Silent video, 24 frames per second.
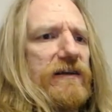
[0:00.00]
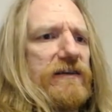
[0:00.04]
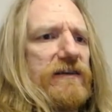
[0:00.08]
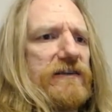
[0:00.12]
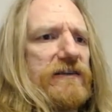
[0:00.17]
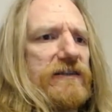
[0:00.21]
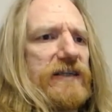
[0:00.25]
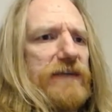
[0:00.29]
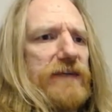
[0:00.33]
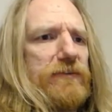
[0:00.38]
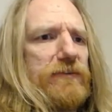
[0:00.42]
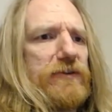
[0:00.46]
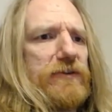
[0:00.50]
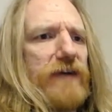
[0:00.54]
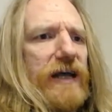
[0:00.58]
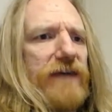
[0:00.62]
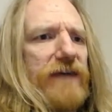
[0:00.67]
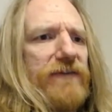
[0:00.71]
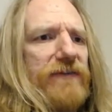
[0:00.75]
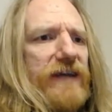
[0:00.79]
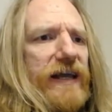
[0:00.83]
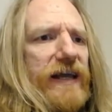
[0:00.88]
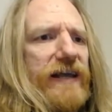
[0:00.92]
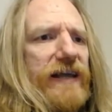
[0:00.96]
seems to
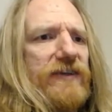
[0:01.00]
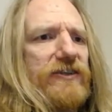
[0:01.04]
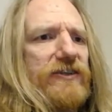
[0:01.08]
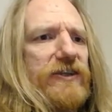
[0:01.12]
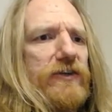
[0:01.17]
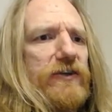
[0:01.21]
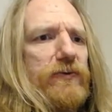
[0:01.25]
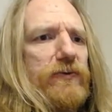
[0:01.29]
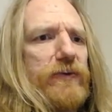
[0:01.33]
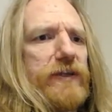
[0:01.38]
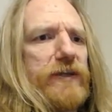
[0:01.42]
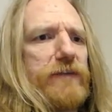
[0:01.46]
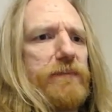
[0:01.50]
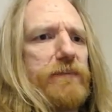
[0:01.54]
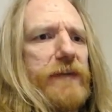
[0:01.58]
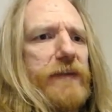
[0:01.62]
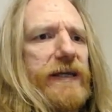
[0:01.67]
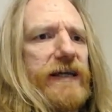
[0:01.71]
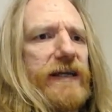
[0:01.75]
have an issue with being